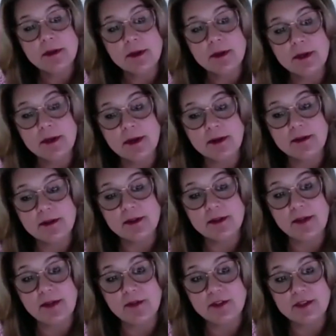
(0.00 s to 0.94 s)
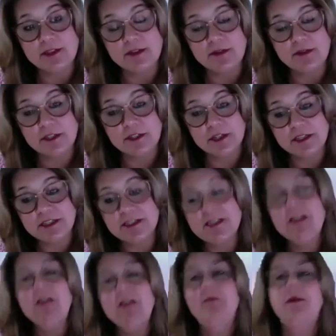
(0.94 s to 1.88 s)
in our levels and divisions,
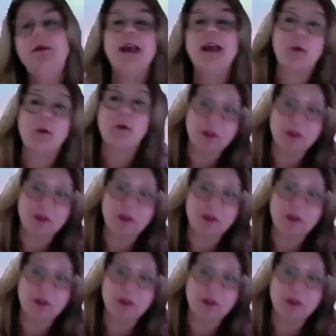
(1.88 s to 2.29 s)
but now we're